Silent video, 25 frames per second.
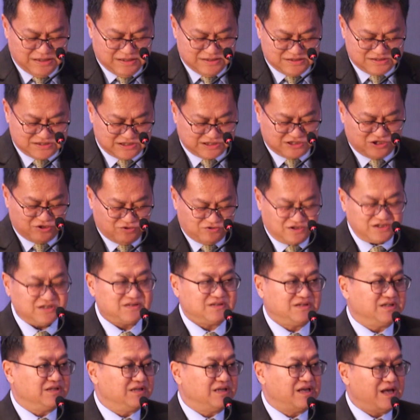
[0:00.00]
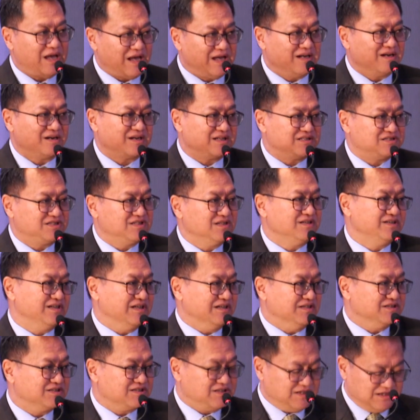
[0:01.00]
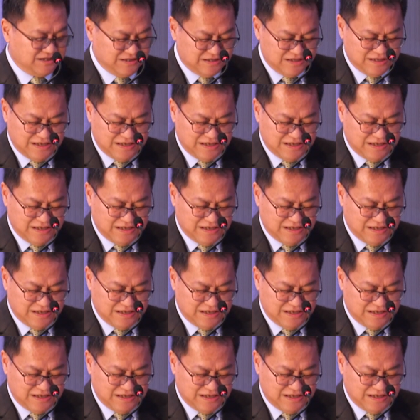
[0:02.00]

security and resilience,